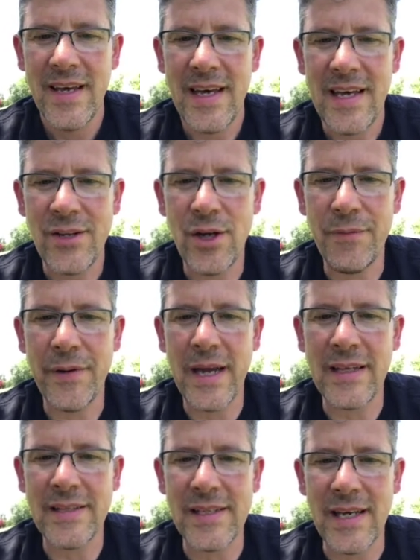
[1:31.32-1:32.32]
And don't
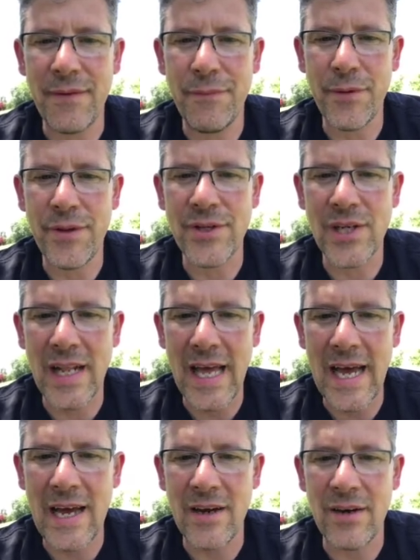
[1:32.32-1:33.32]
forget uh, 4th of
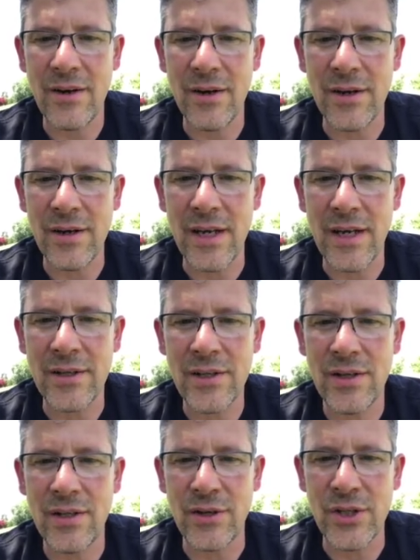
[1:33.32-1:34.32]
July on, uh,
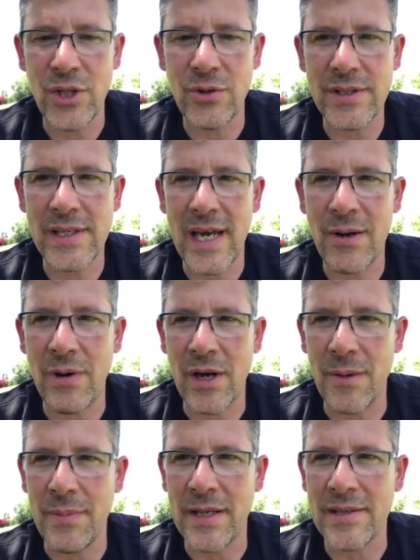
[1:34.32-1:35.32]
on Tuesday, we're
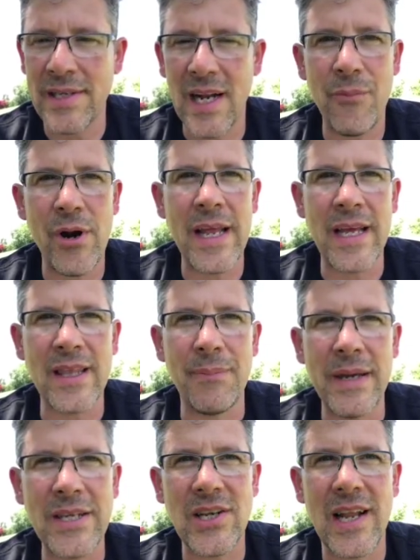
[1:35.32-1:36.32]
going to be celebrating at the
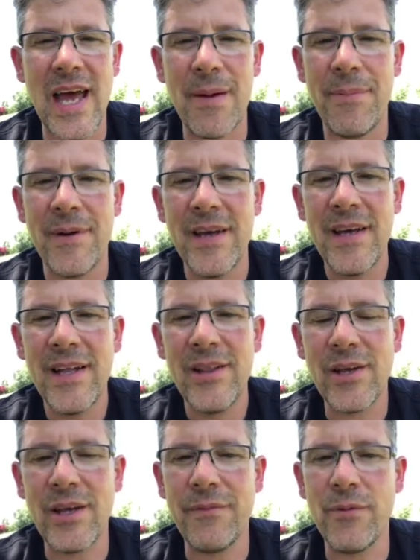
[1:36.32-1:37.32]
Beach Lab.
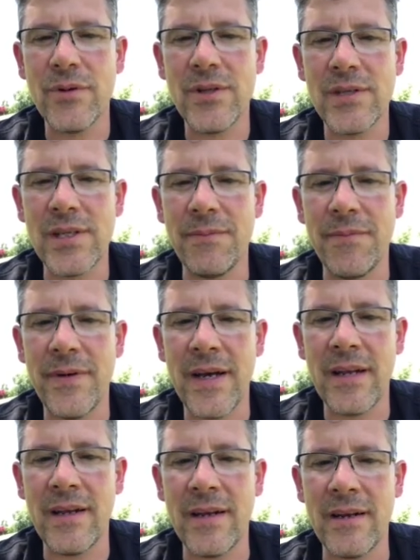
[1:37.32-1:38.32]
Looking forward to some
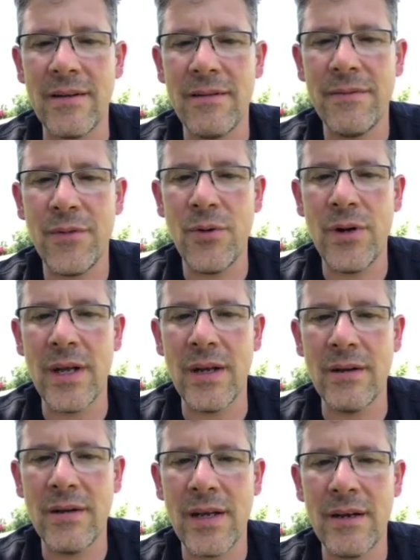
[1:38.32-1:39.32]
fun and food and,
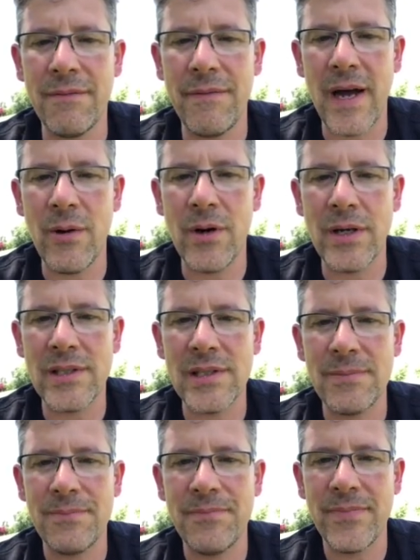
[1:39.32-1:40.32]
and
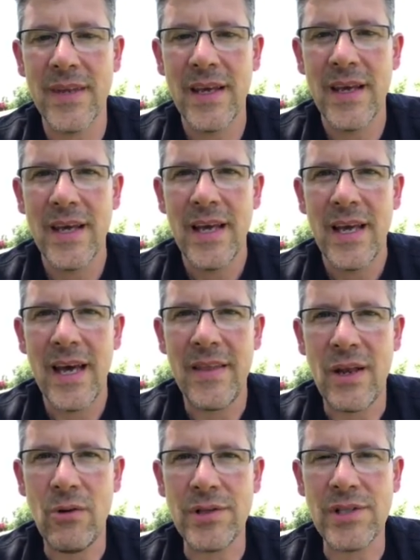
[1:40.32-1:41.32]
fireworks. And
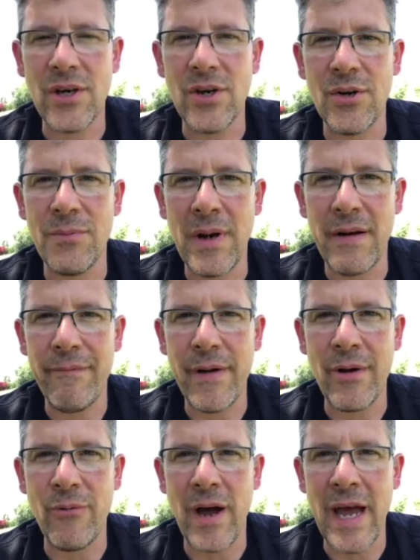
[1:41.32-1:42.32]
then also my
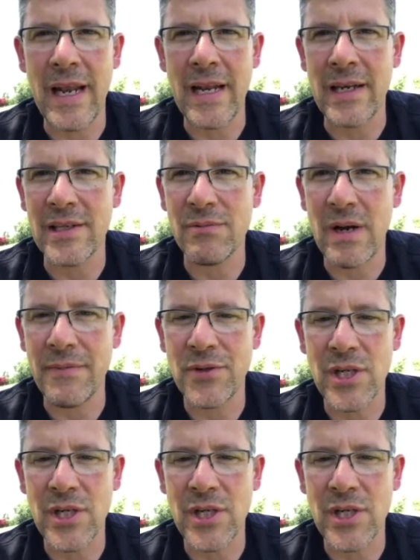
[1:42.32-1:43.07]
friend Ryan and his wife